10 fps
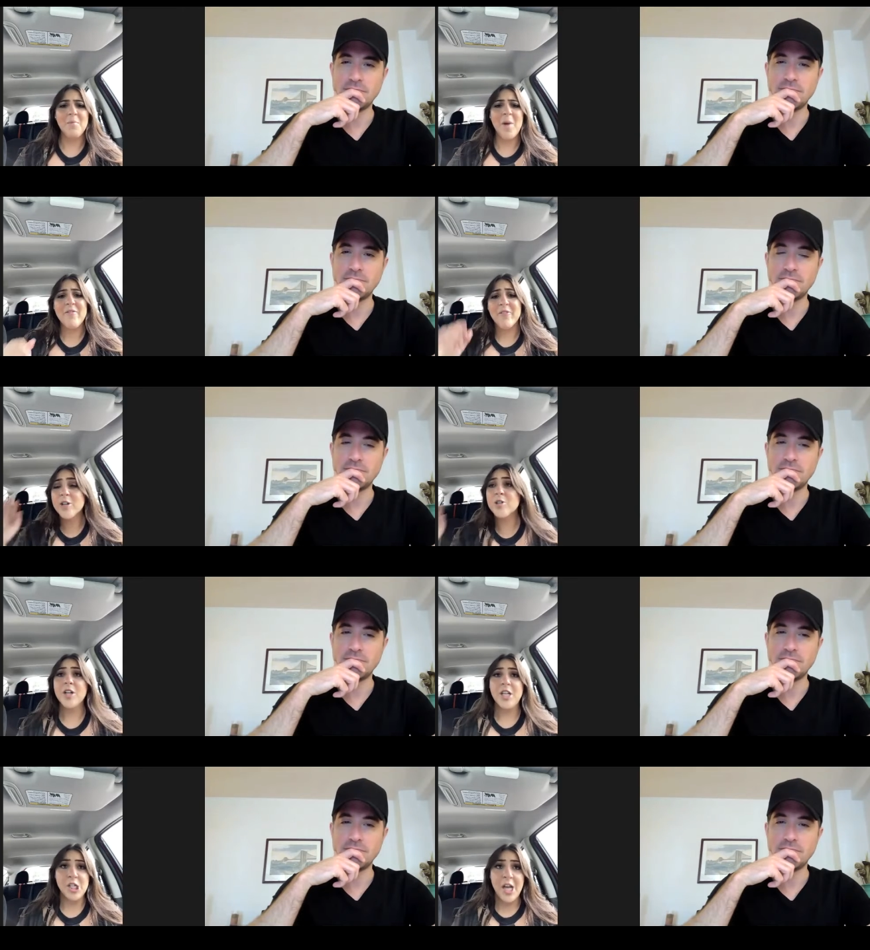Speaker 1: My first
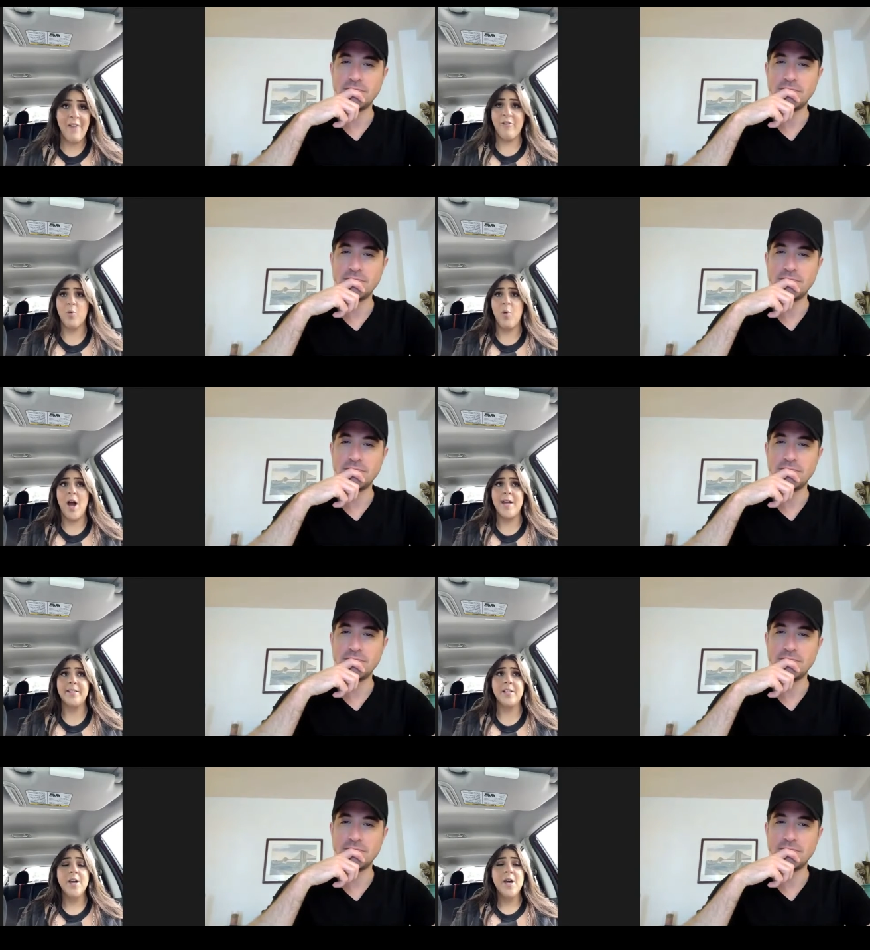audition ever
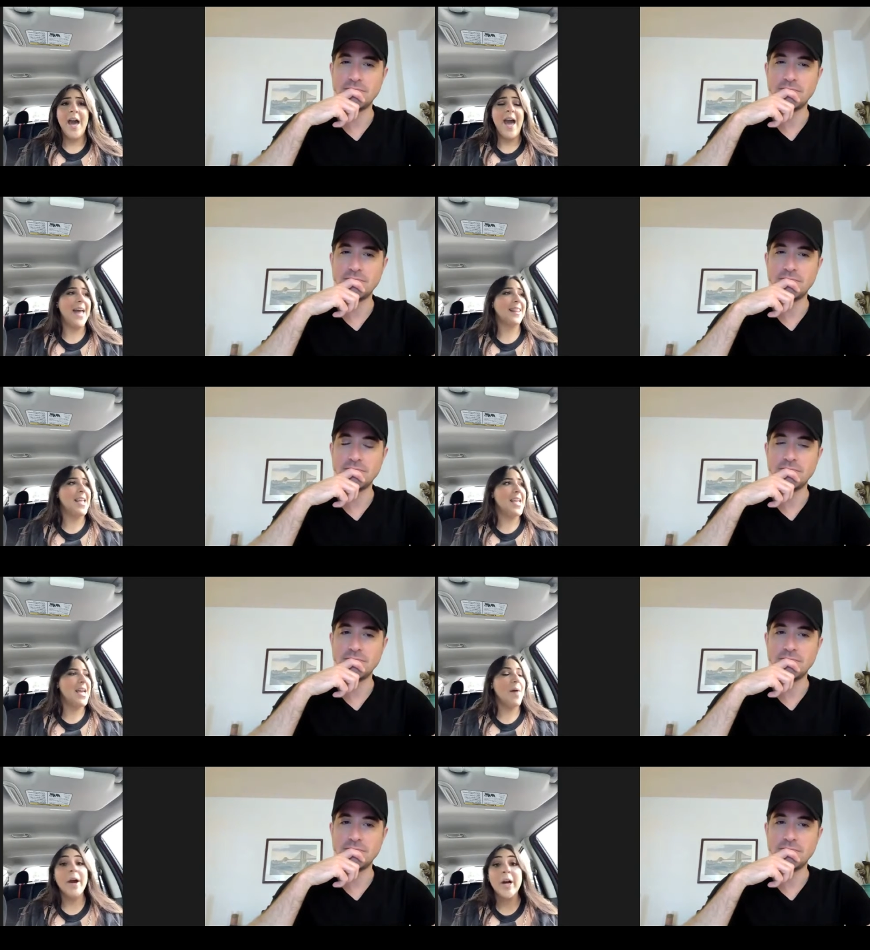was at
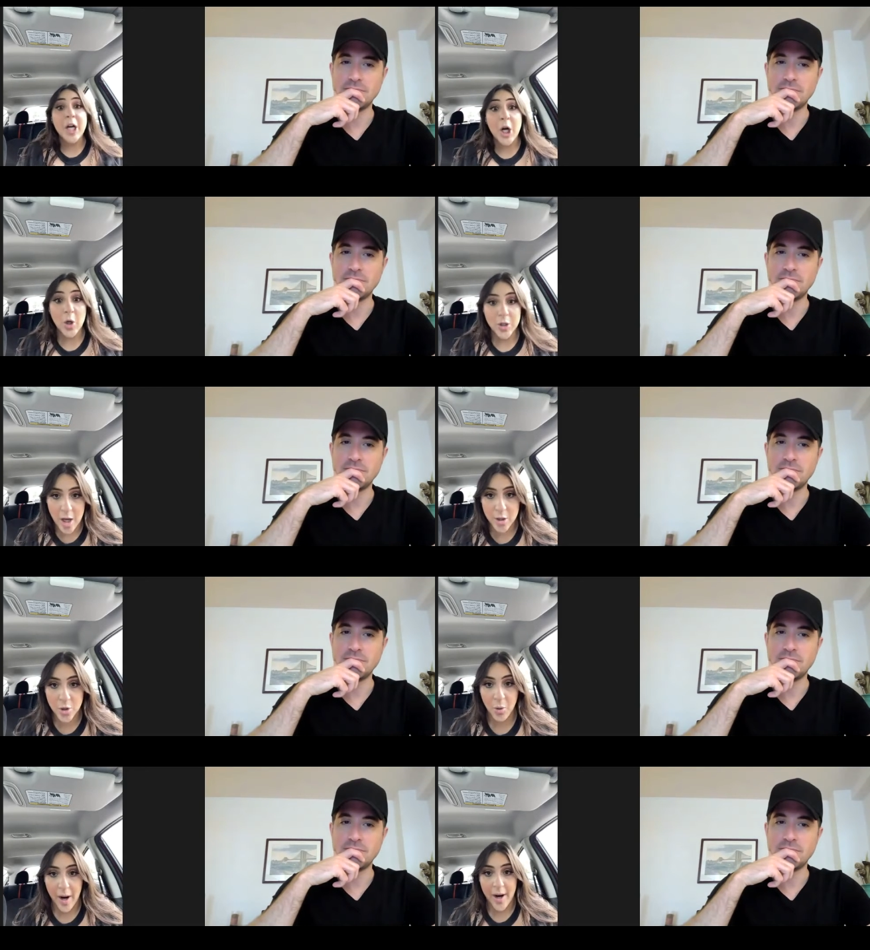the American Girl doll
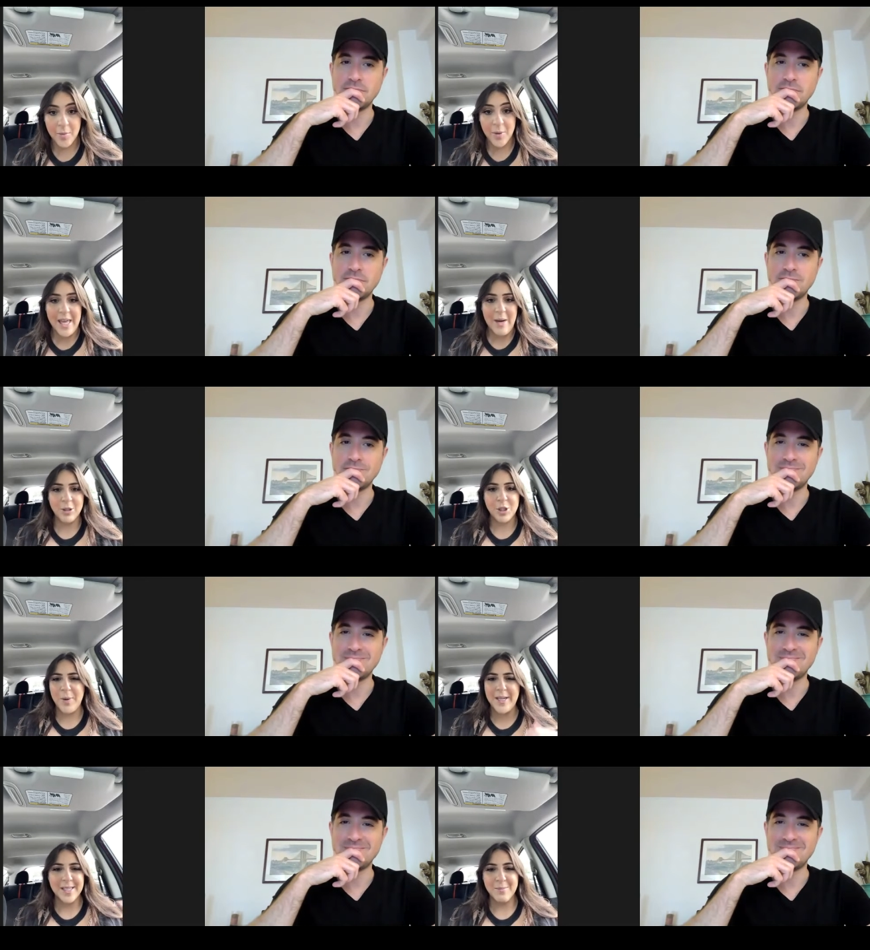store when they were
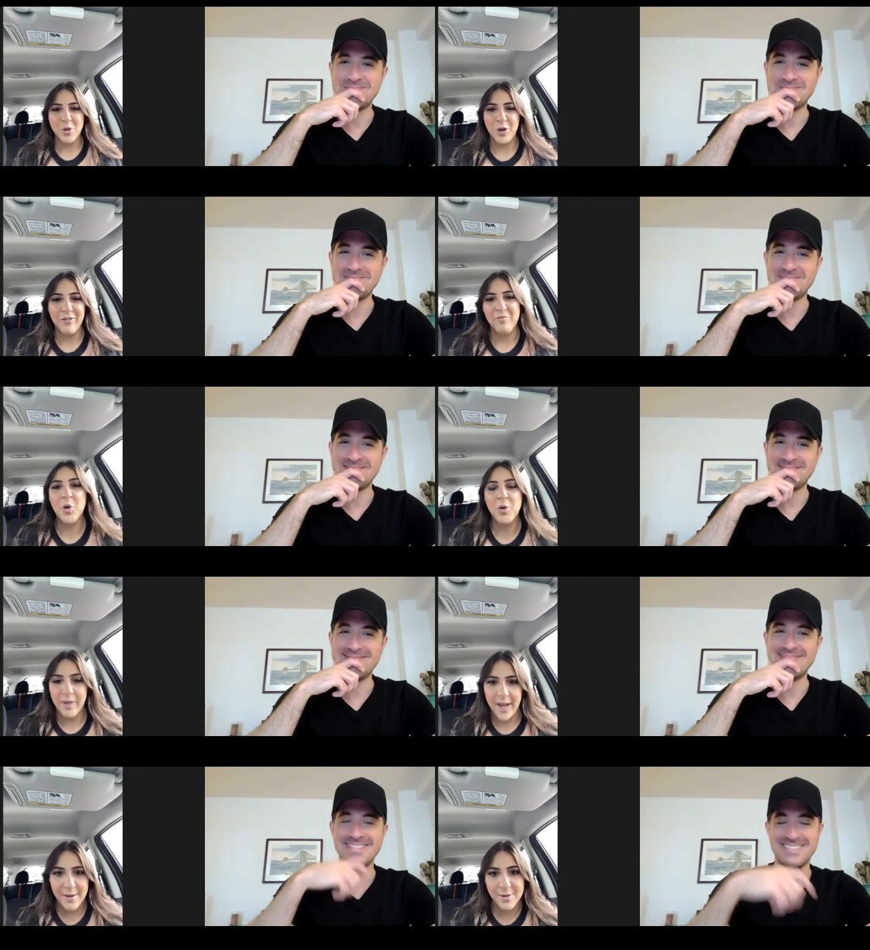doing some sort of
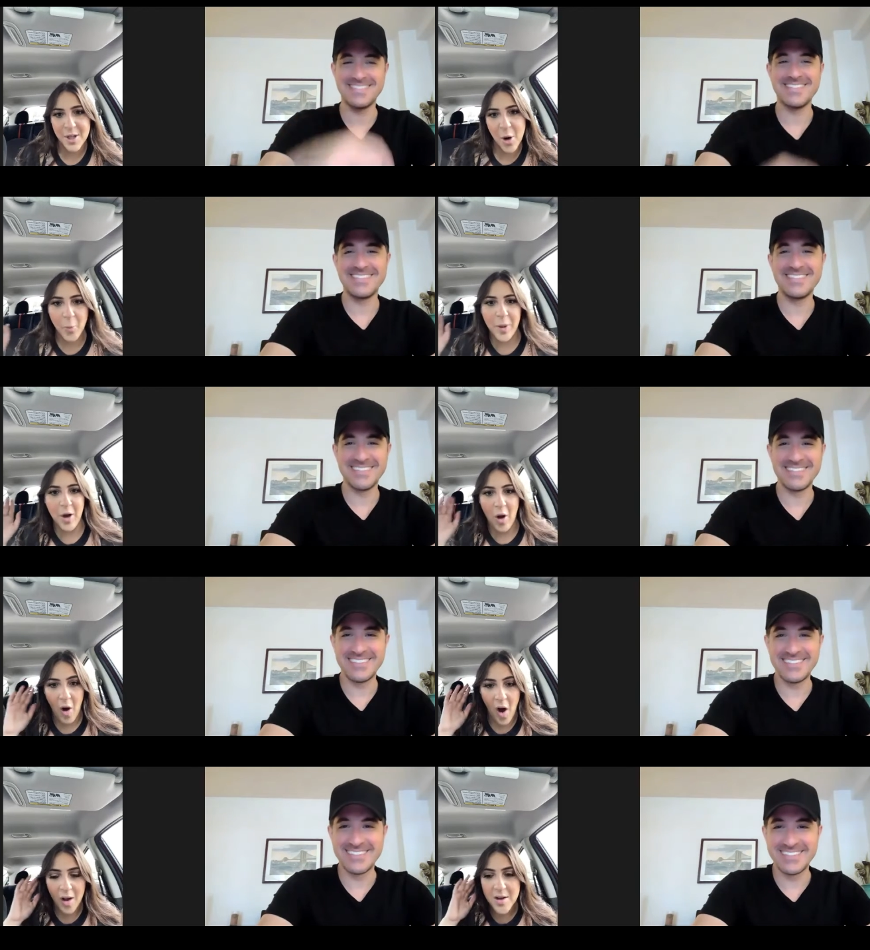movie. It was an open
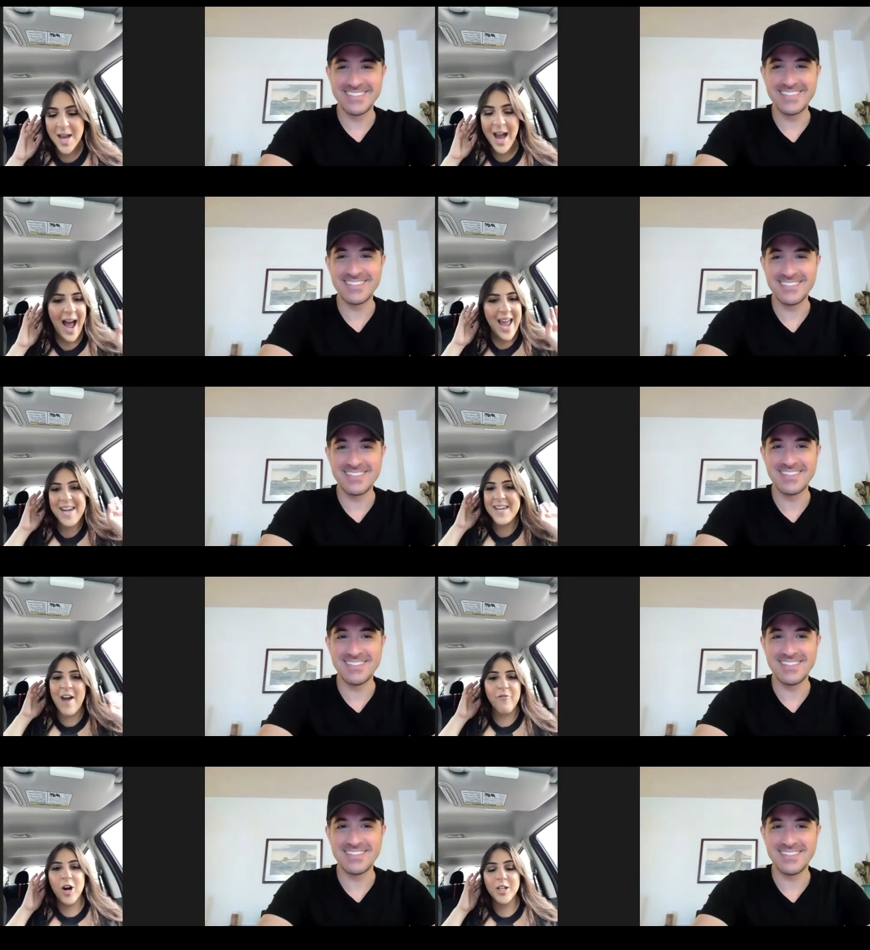call. I had
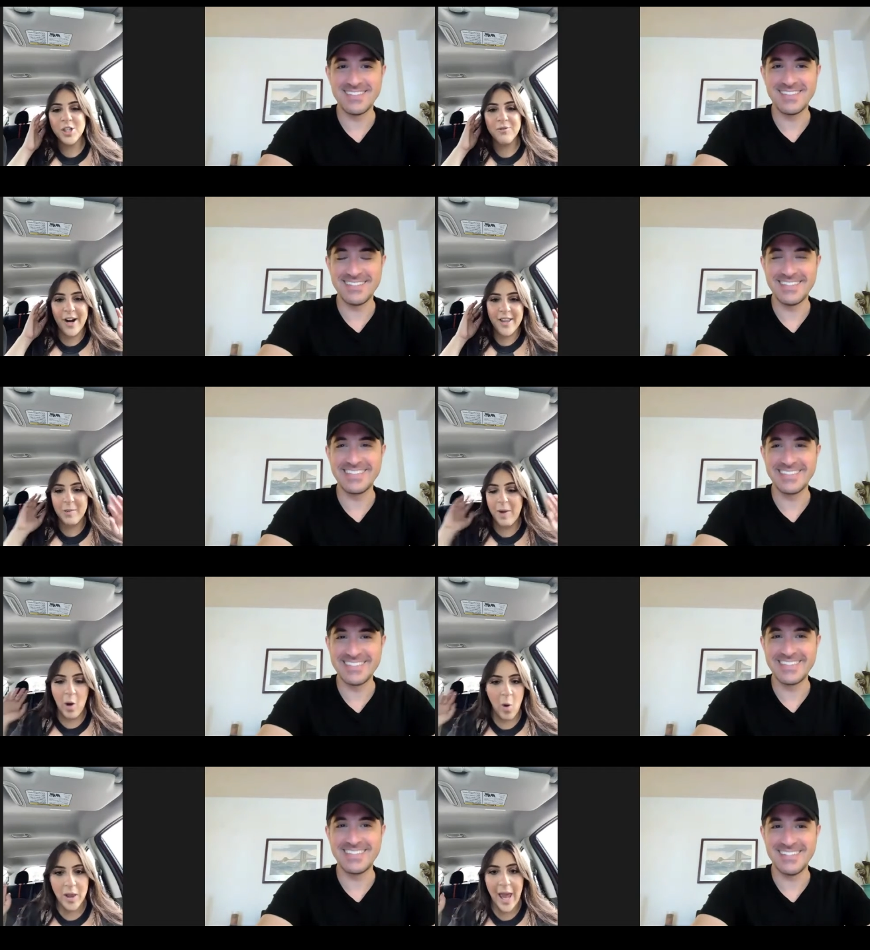never auditioned for anything
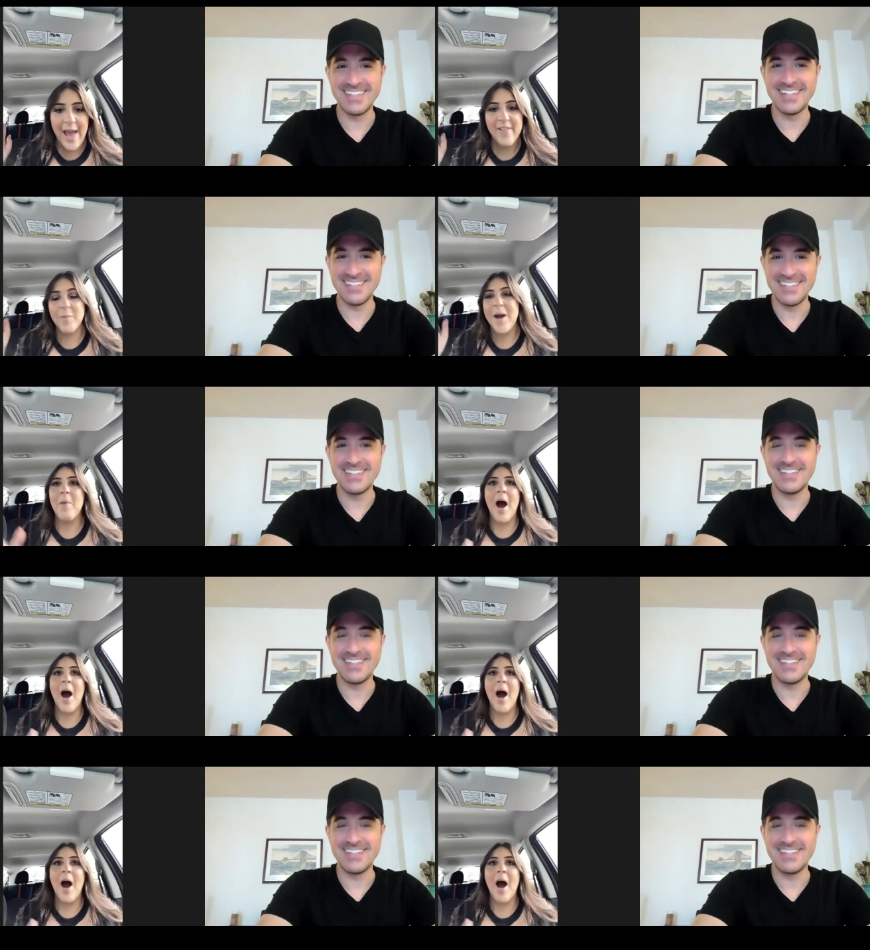my whole life. My